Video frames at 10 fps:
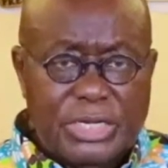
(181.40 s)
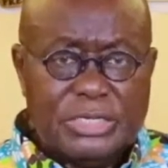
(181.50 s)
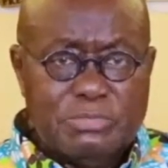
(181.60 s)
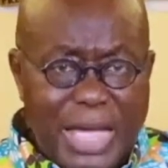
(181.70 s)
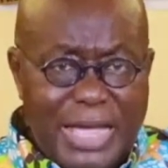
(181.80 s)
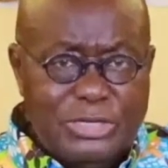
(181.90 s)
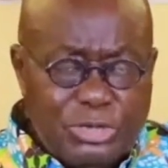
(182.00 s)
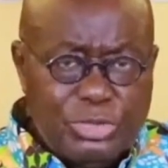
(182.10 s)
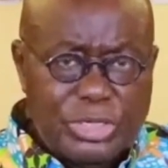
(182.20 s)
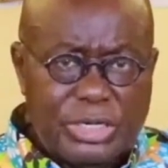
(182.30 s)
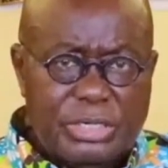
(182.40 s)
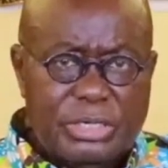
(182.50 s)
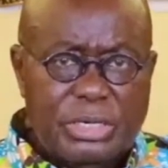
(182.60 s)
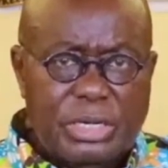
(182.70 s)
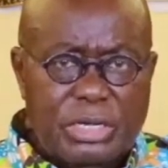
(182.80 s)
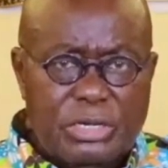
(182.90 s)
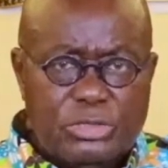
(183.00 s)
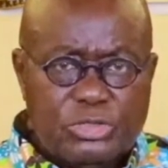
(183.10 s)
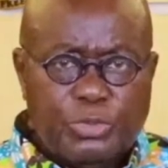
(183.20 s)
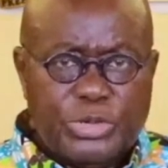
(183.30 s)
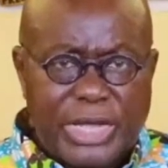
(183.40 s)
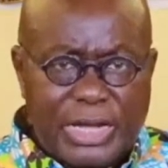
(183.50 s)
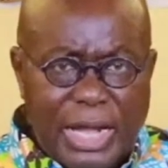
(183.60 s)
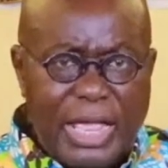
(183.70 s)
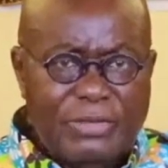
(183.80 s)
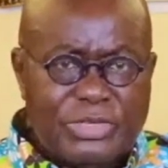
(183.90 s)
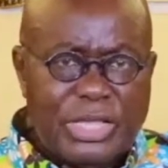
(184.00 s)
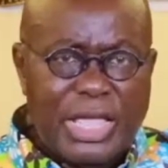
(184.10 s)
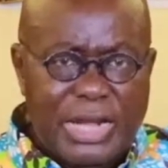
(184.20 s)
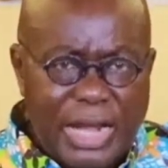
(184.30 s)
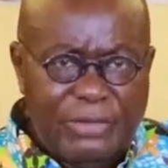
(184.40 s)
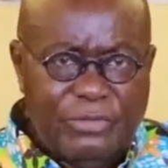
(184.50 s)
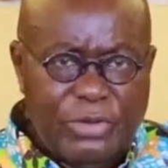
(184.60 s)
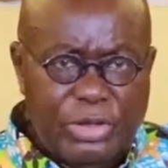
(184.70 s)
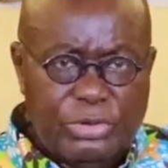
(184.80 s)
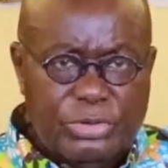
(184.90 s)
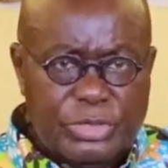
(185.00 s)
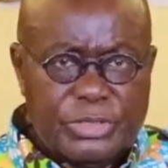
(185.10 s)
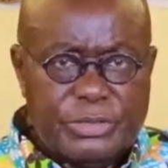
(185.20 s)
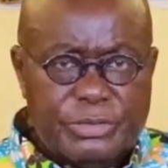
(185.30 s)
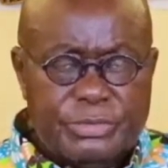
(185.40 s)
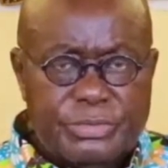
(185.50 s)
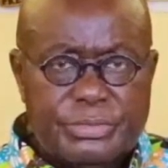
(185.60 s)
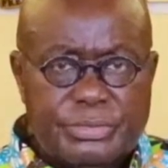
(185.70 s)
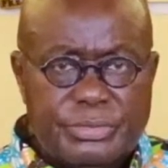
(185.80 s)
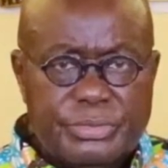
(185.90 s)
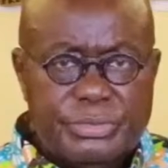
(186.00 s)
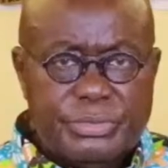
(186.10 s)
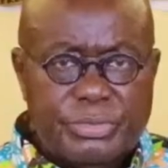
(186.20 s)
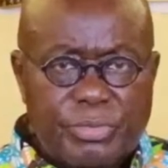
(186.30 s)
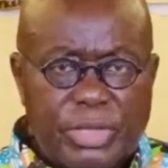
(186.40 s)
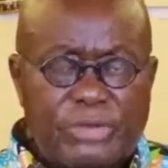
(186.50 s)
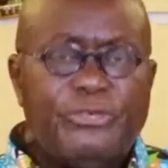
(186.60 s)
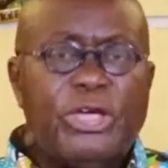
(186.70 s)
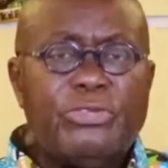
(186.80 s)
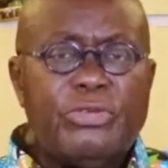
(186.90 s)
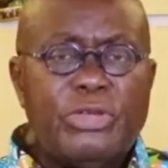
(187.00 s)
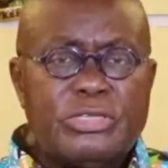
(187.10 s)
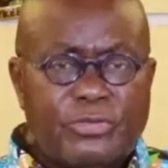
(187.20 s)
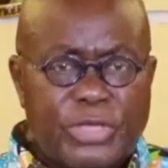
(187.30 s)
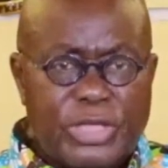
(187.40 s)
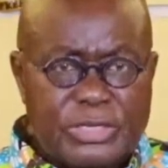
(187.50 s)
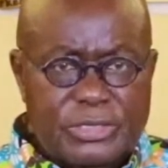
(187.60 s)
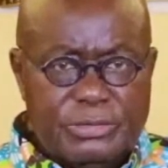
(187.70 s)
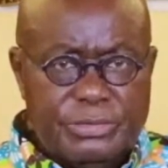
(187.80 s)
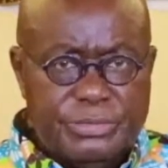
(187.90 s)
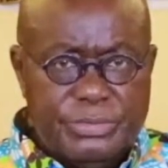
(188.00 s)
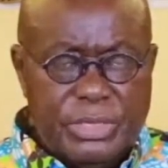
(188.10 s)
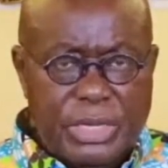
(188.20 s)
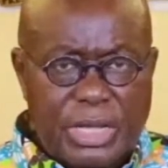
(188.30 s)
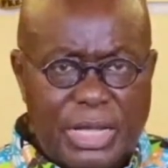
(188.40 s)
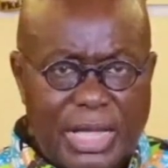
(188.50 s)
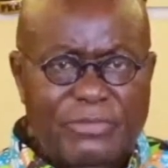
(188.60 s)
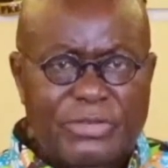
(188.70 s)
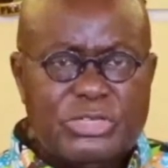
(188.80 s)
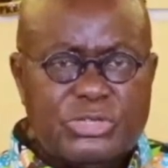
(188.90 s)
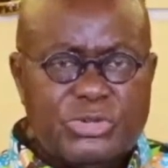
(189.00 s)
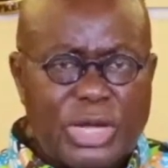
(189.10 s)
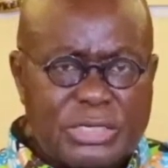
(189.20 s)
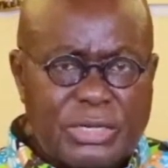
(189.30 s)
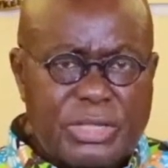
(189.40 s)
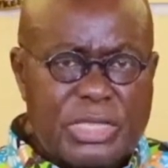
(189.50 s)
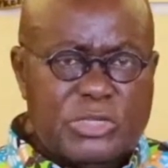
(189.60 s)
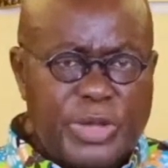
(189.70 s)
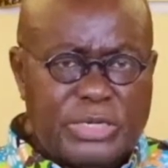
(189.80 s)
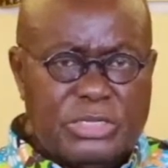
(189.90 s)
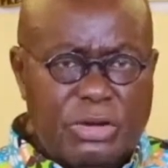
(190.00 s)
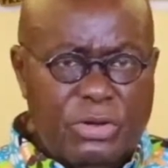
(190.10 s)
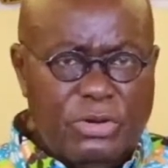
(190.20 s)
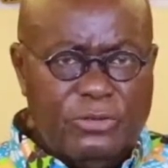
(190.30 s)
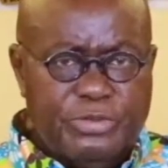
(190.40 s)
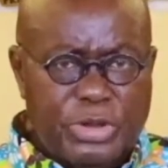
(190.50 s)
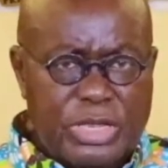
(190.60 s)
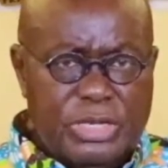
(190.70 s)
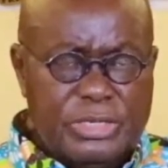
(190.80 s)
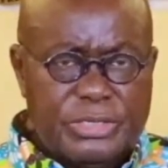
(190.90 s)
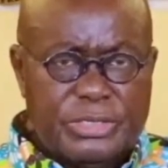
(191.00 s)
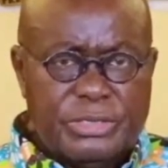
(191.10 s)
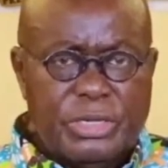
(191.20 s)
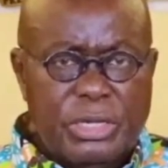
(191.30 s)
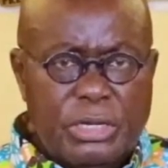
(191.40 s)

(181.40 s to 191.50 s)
It is my duty to protect lives and livelihoods. In furtherance of this, I've instructed the Inspector General of Police